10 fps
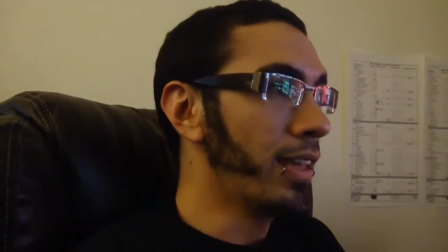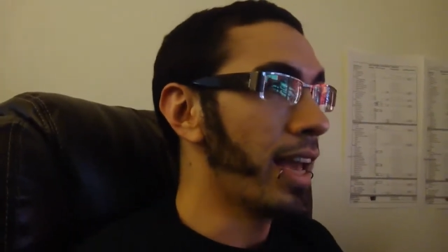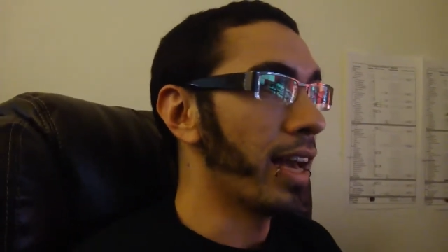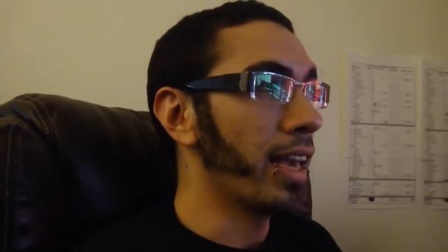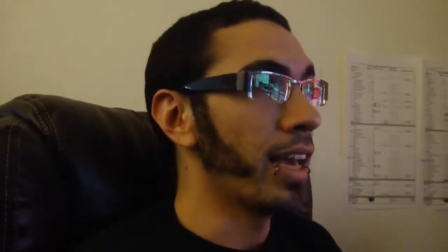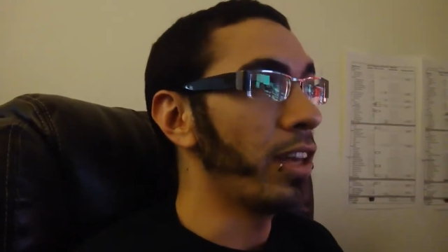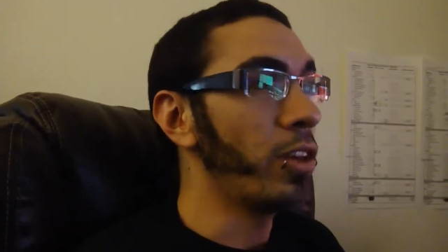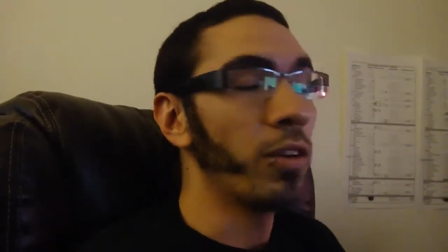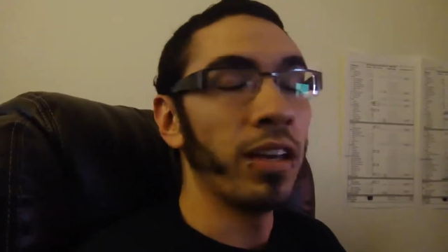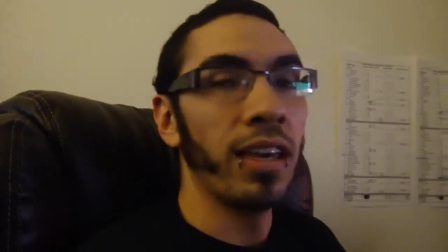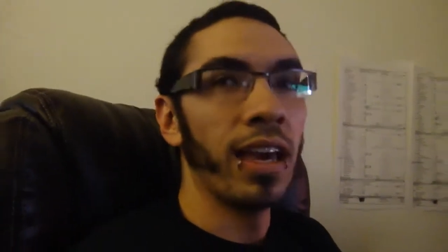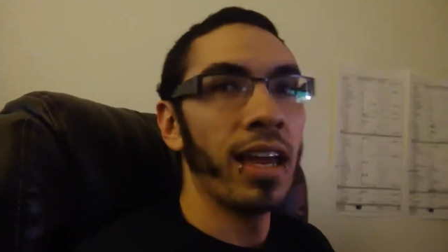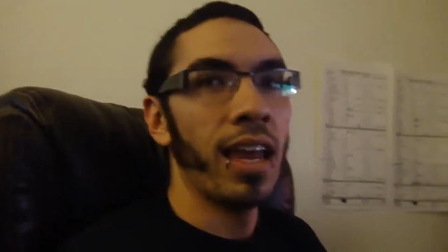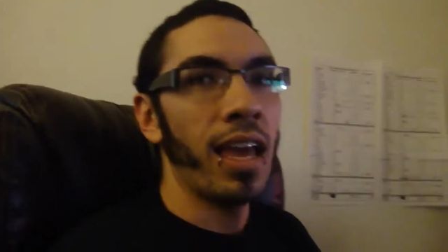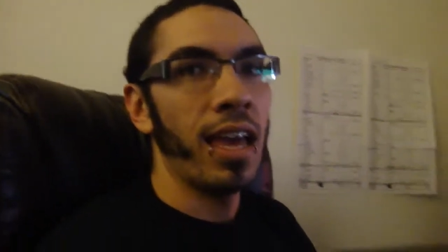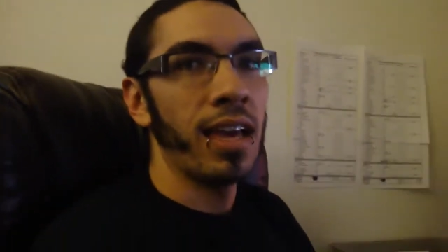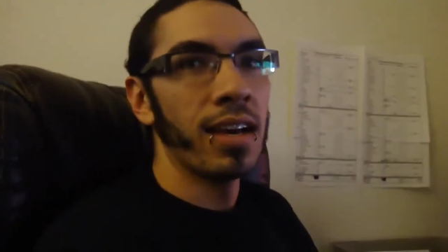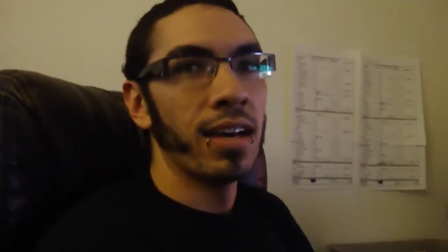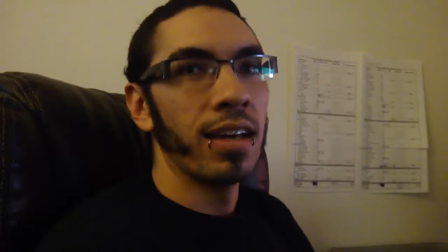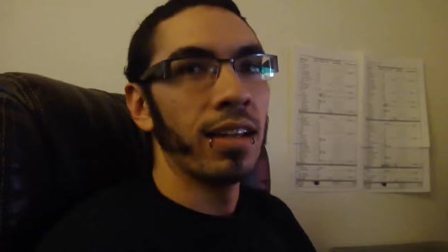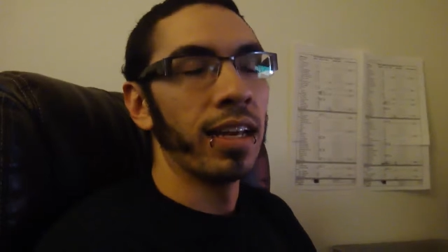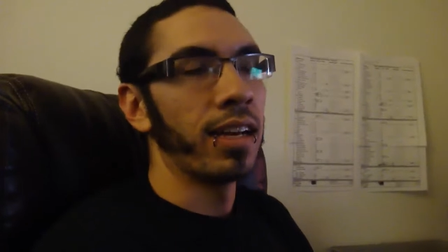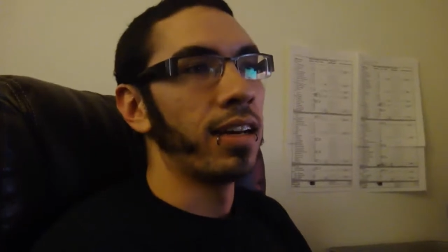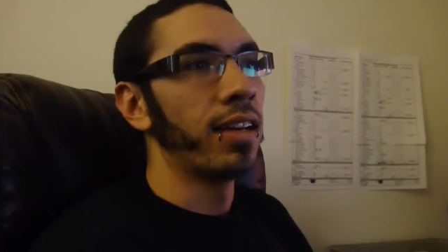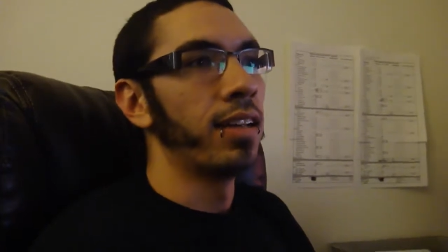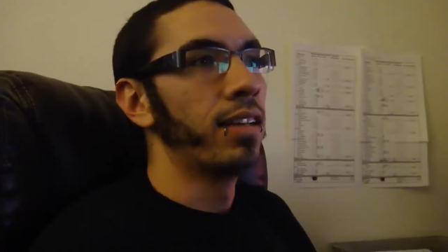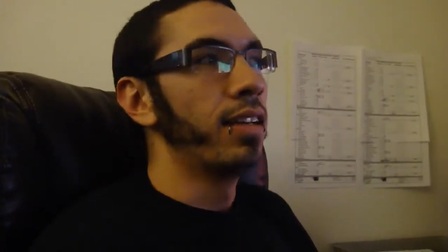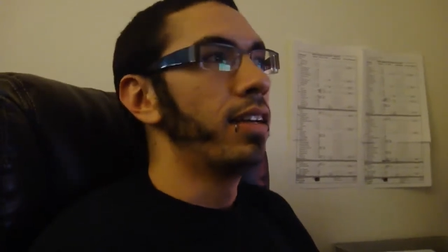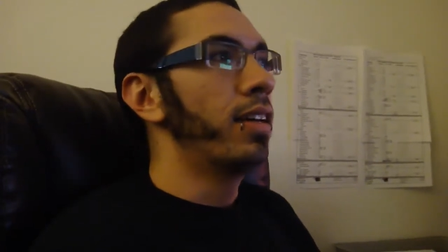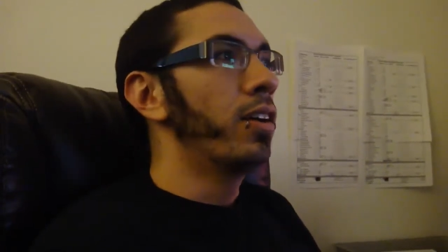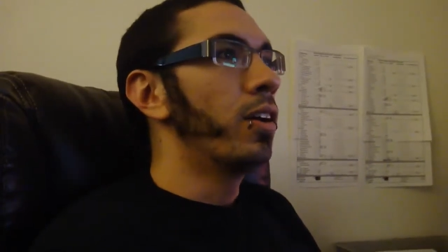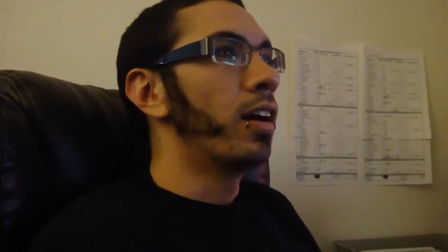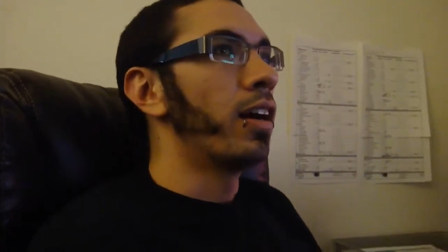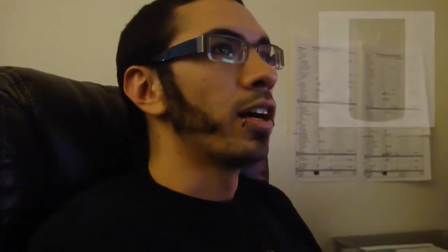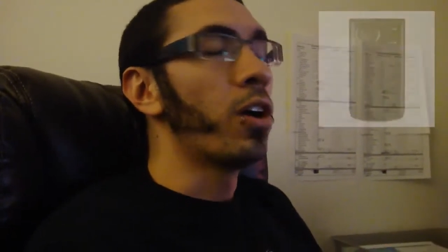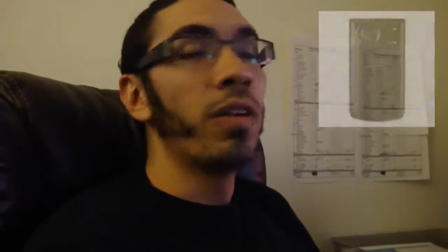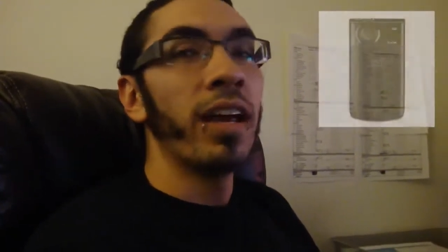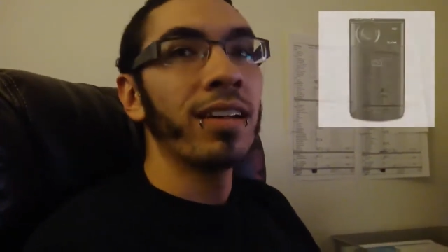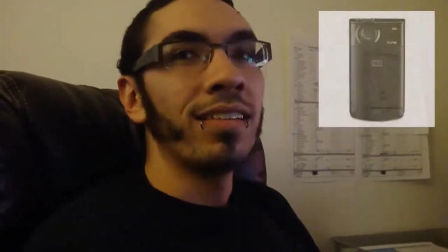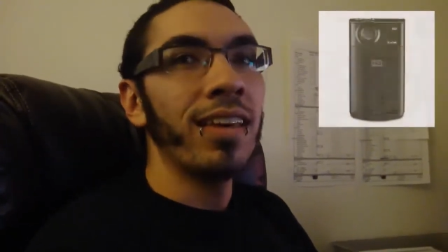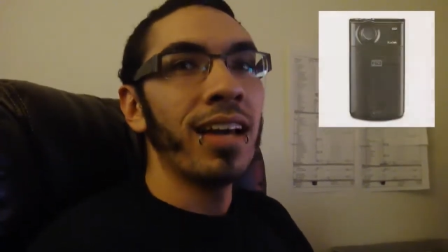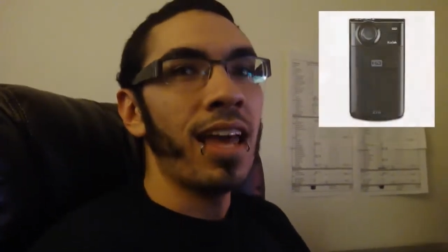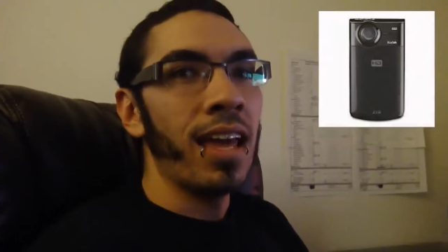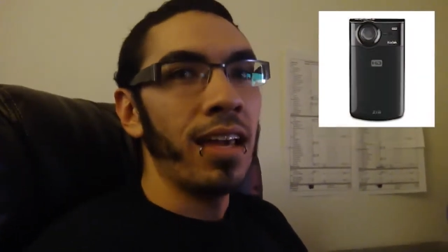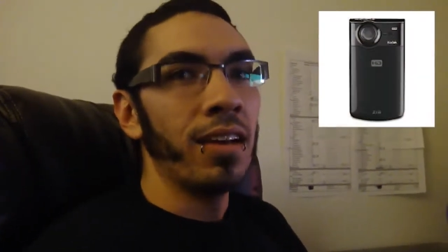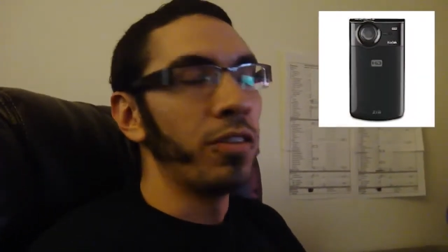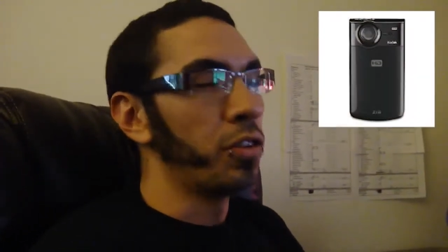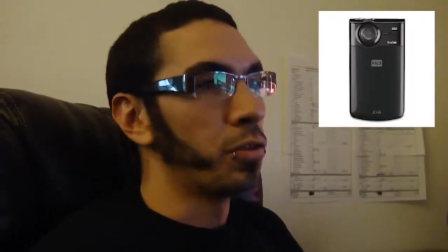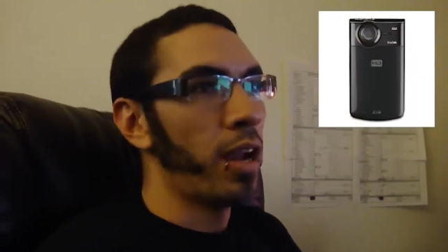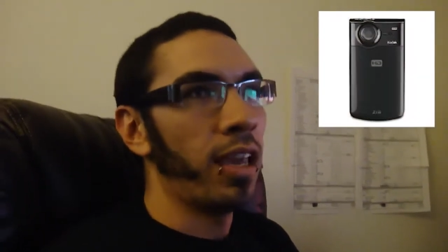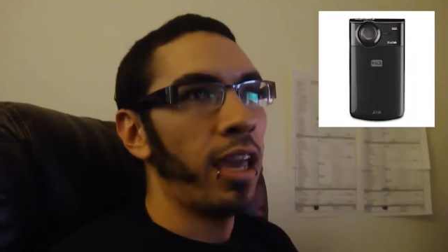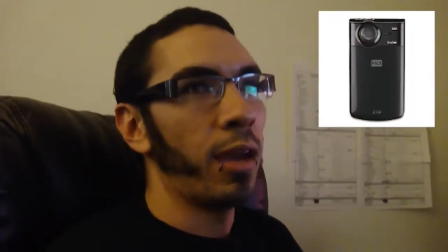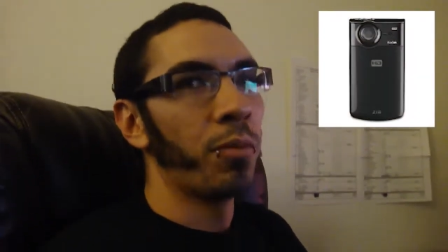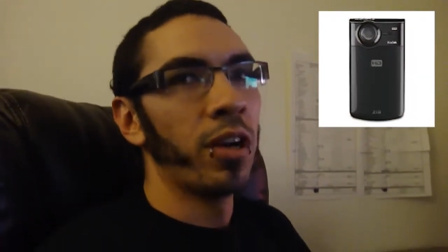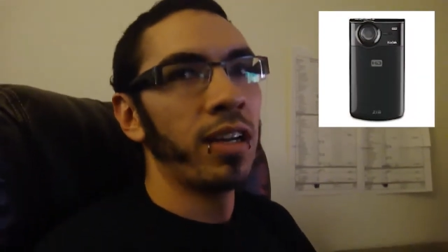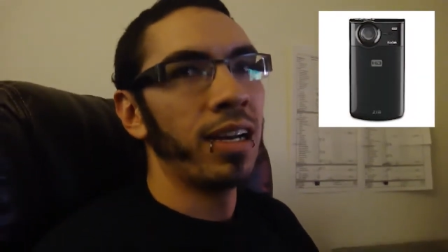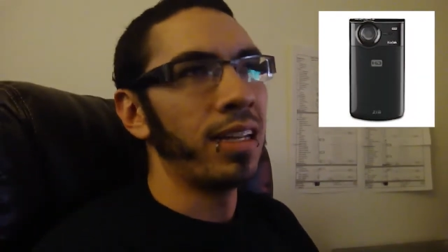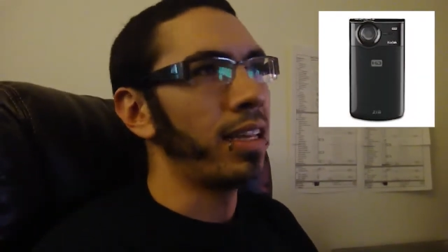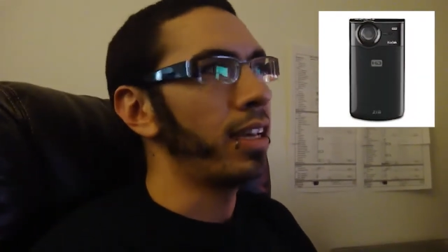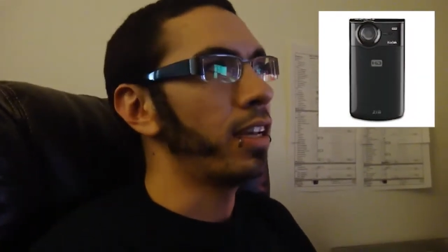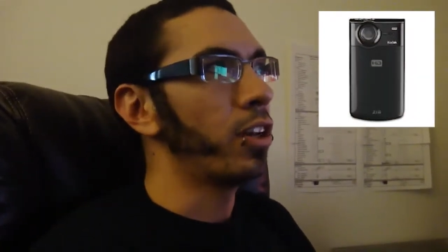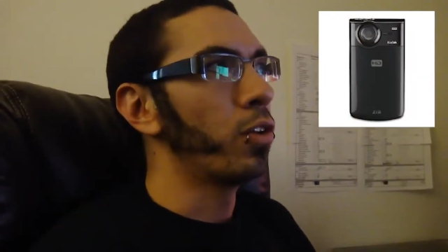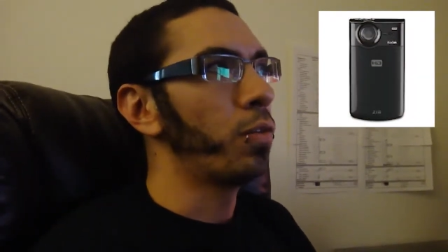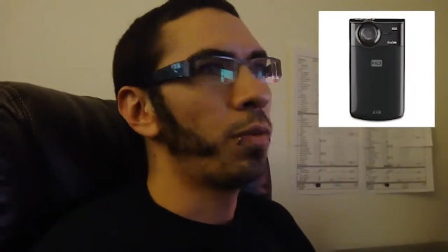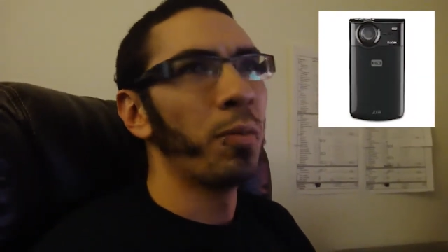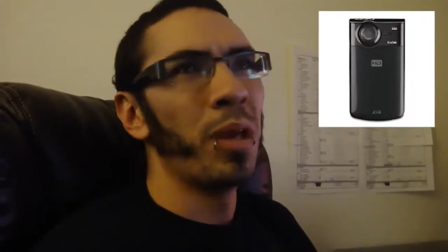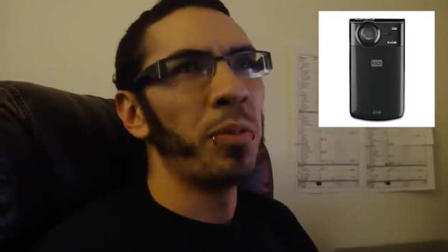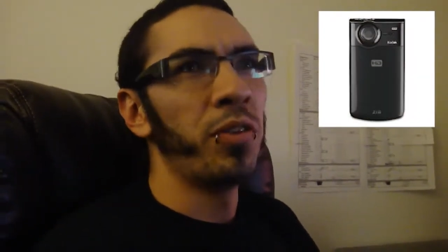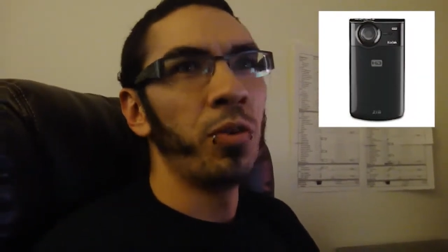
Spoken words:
yeah, again, you can get a Kodak ZI-8 is a great camera. I think it goes for maybe